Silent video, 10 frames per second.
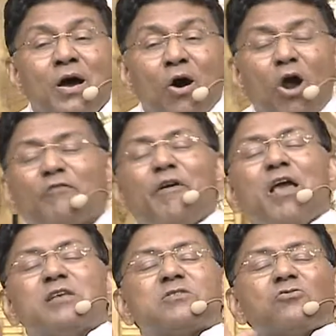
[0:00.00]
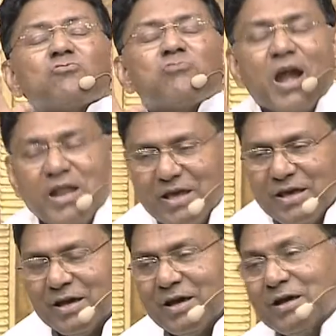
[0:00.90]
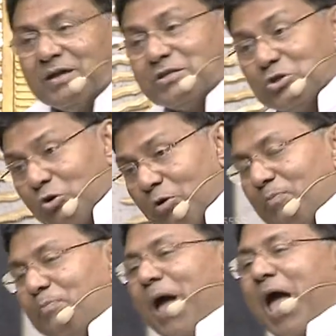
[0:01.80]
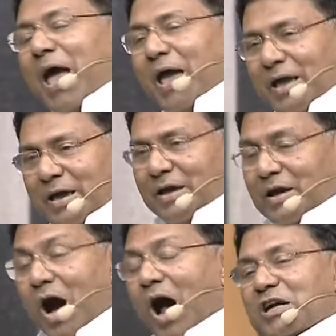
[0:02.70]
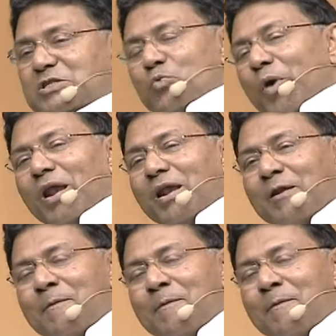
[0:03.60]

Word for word: Always ready to obey God's will.